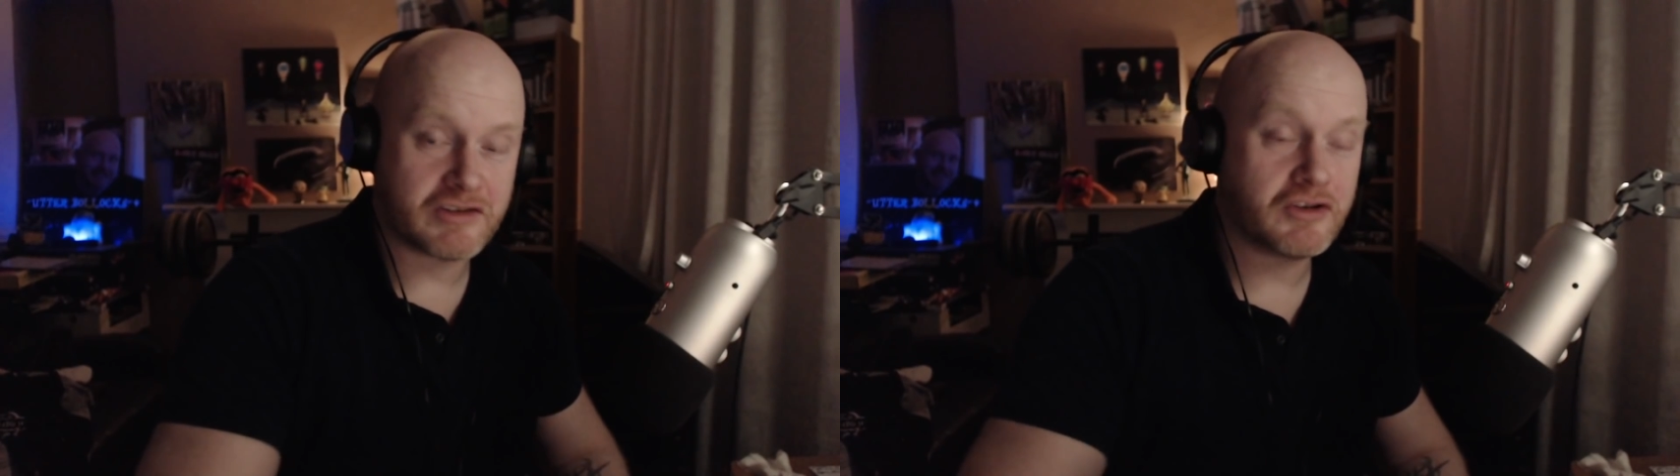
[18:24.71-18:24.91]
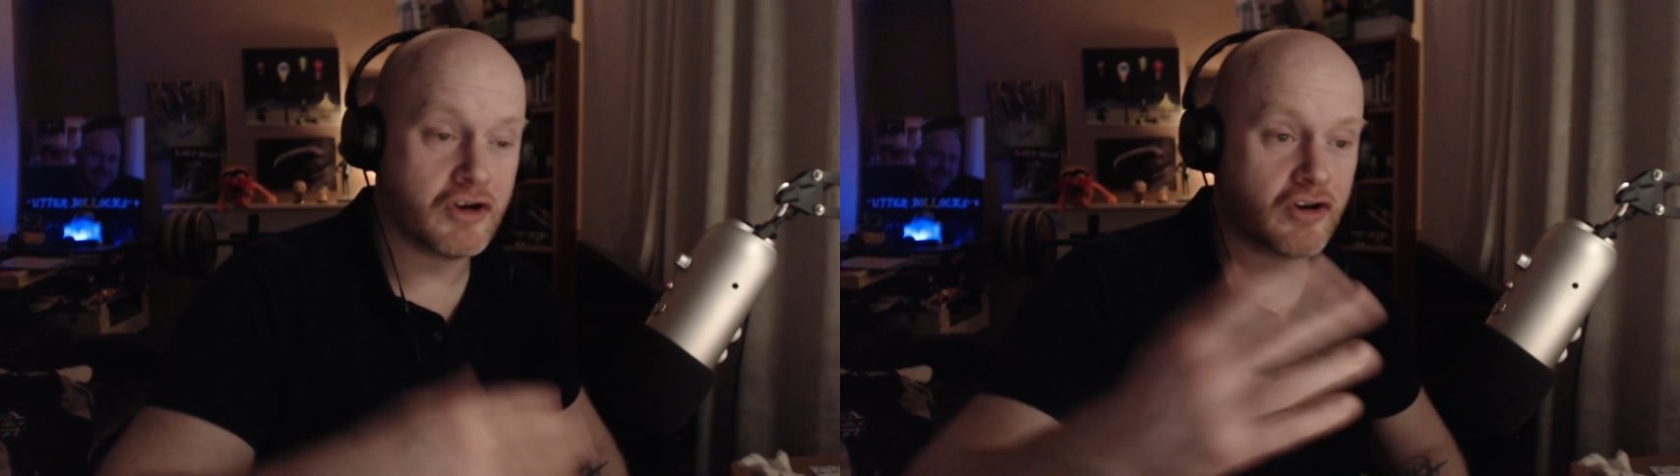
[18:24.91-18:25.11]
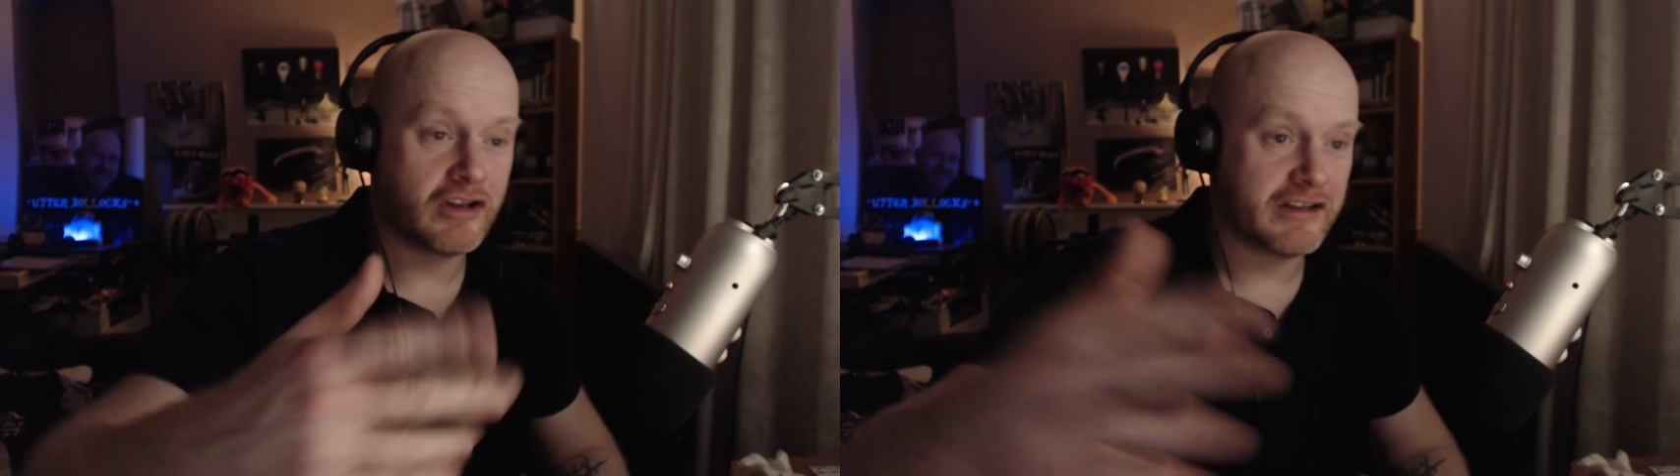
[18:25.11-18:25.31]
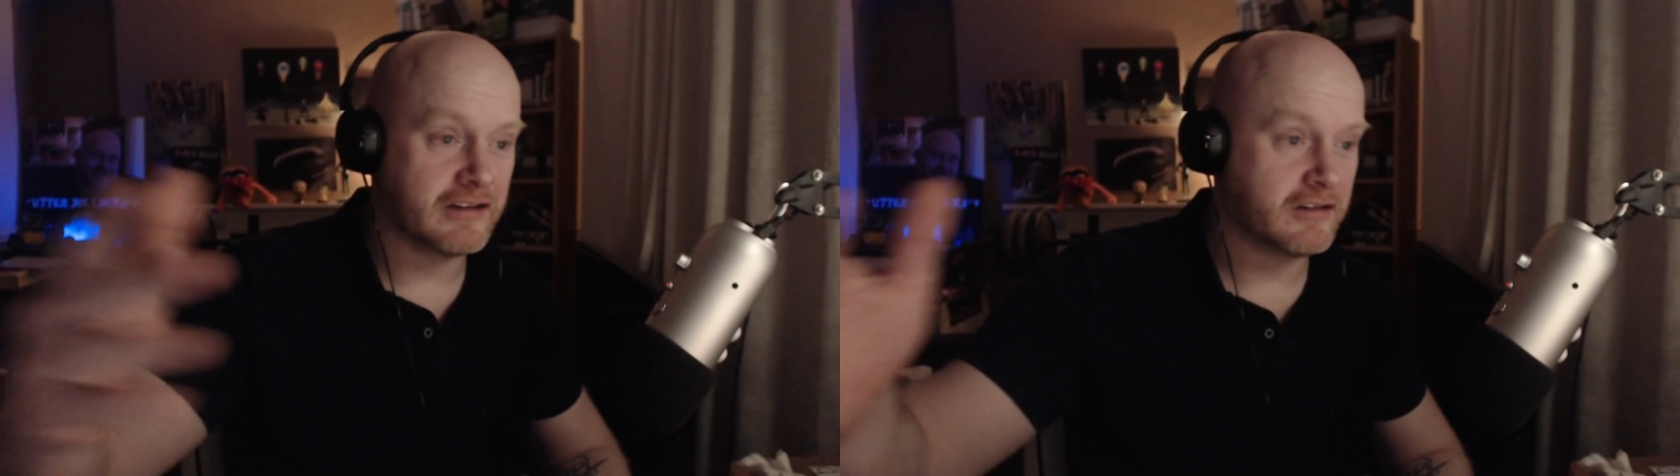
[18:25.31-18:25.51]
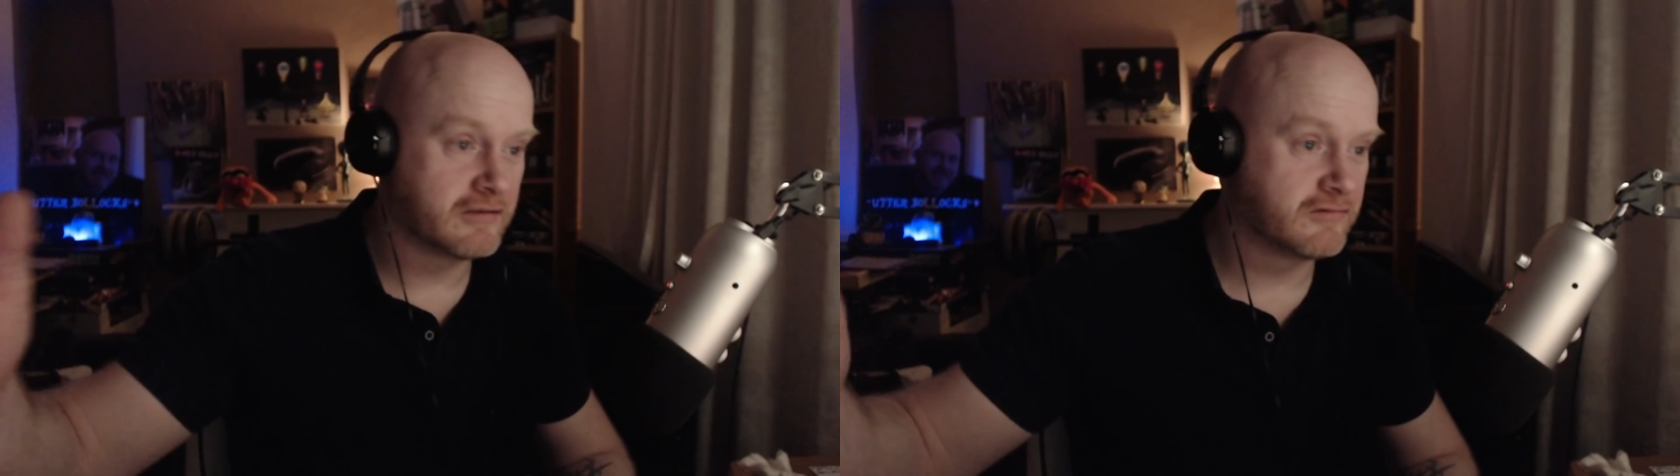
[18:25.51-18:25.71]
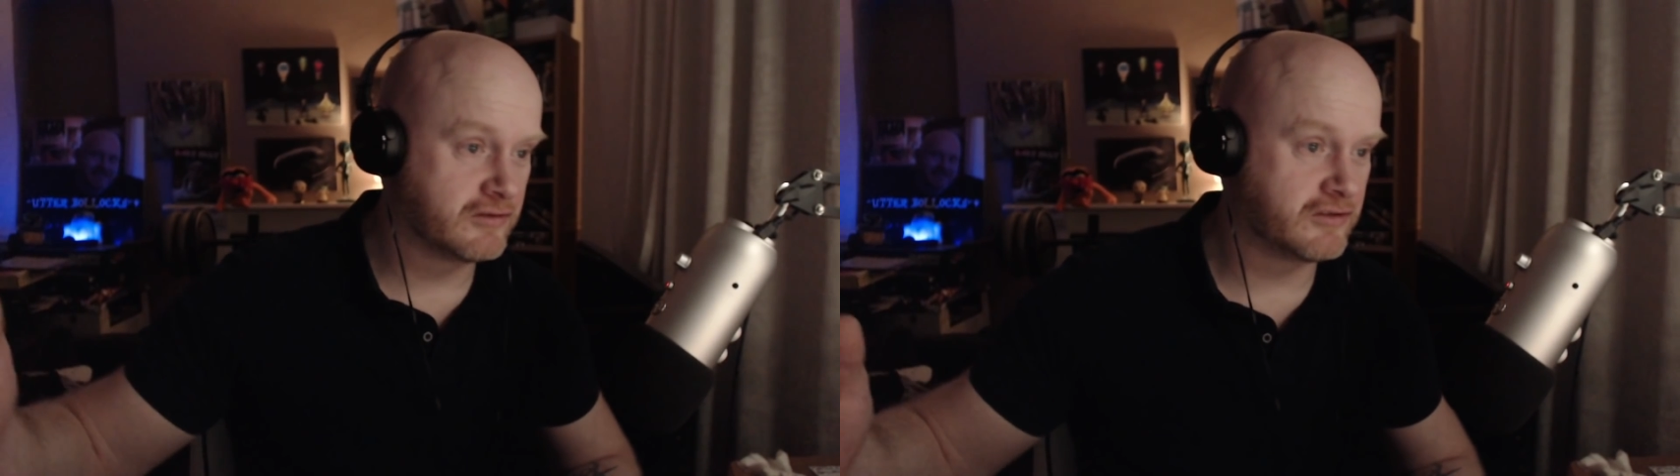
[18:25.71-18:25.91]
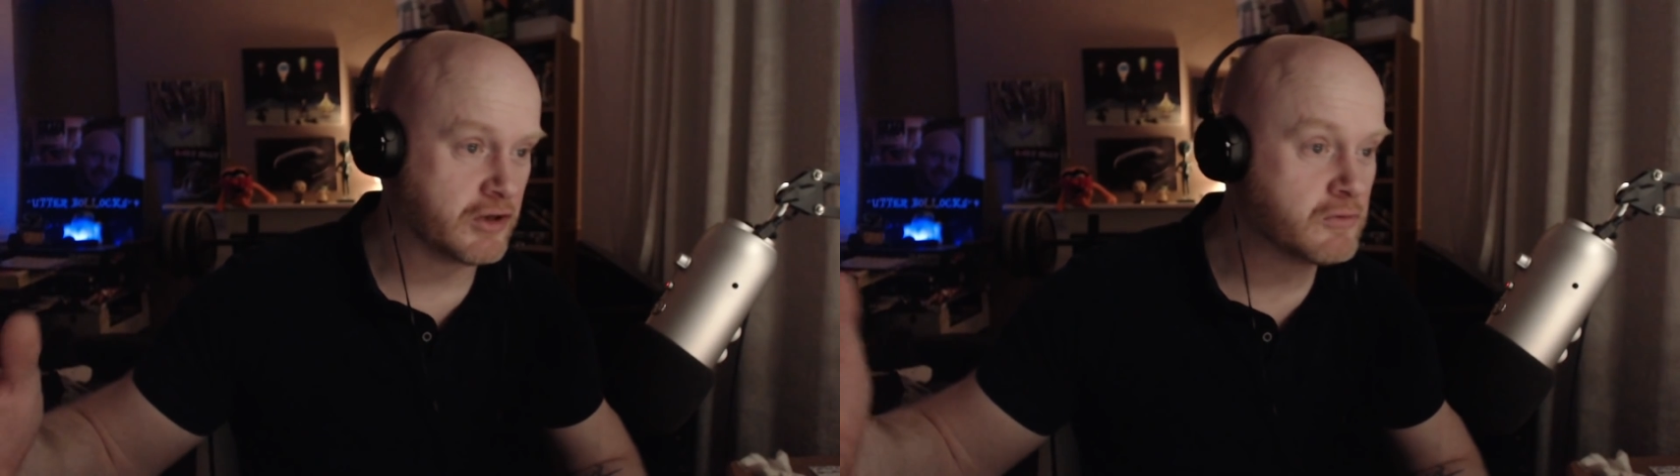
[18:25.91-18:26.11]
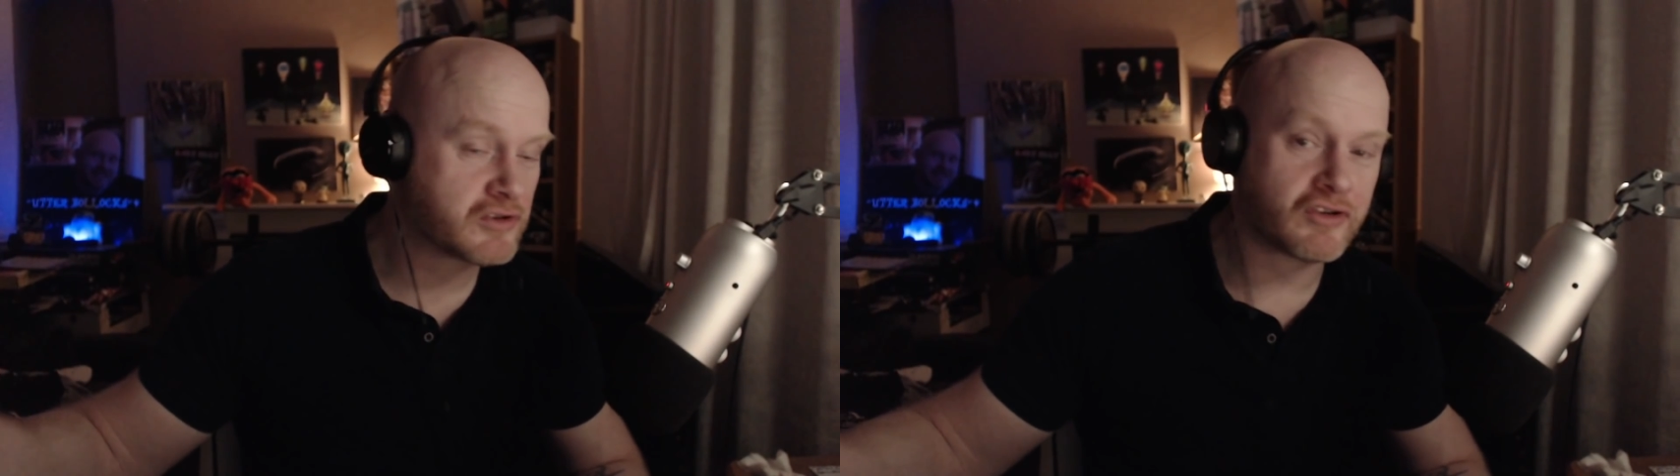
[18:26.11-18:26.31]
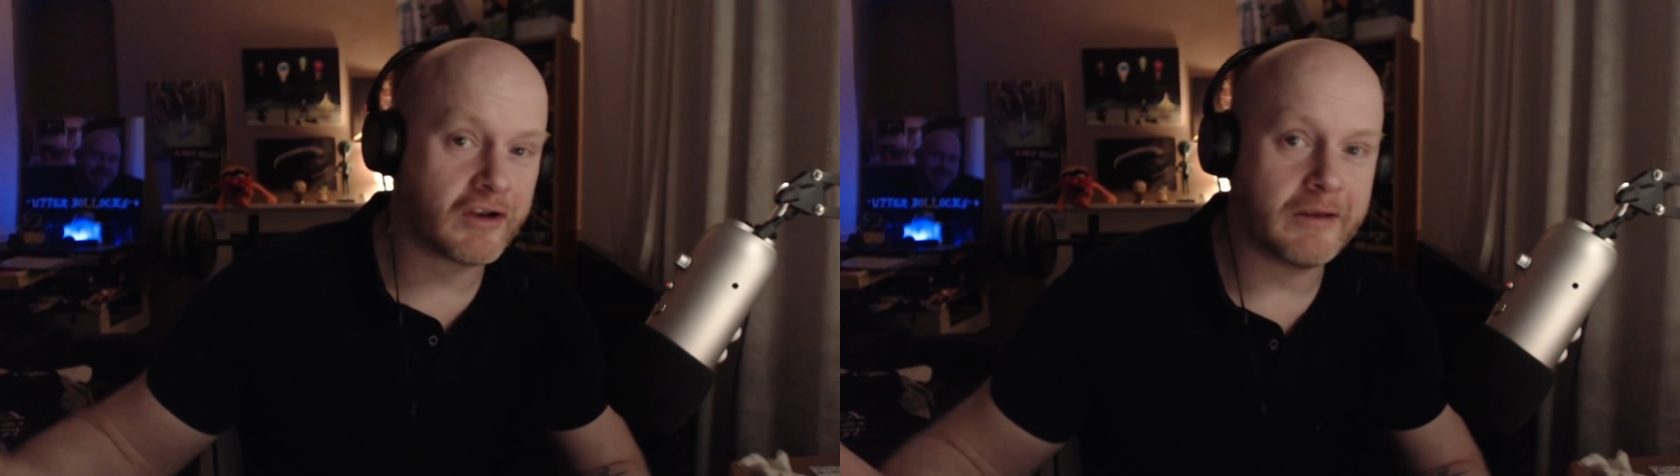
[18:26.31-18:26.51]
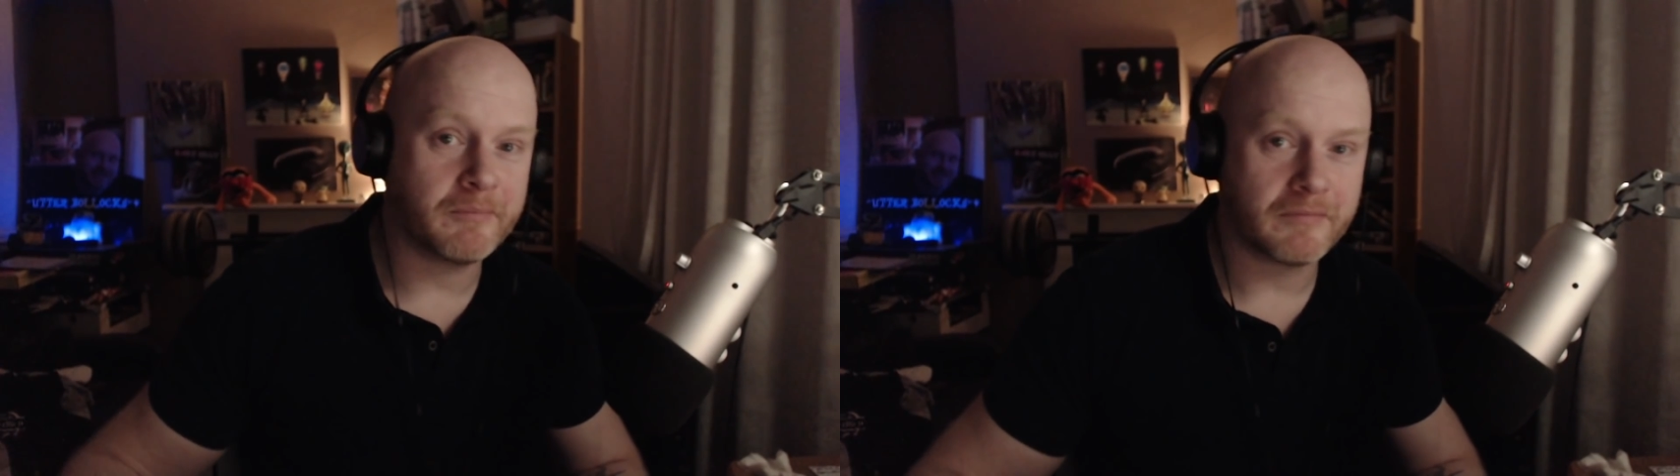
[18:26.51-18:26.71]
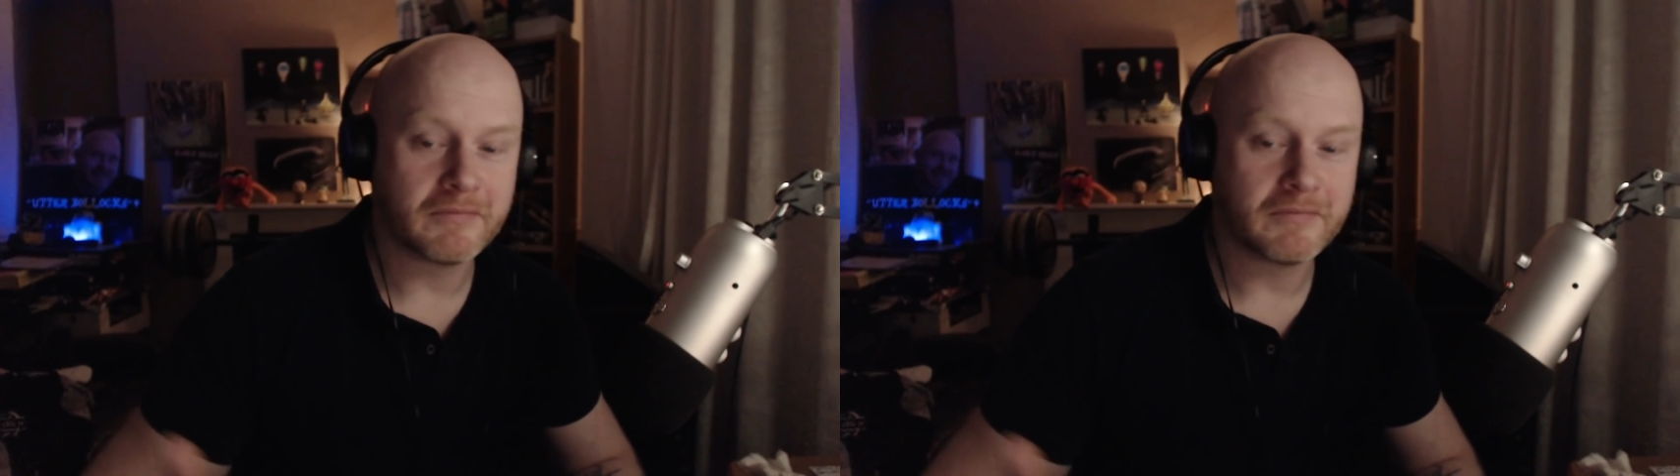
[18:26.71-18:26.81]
you hear a little dude scream.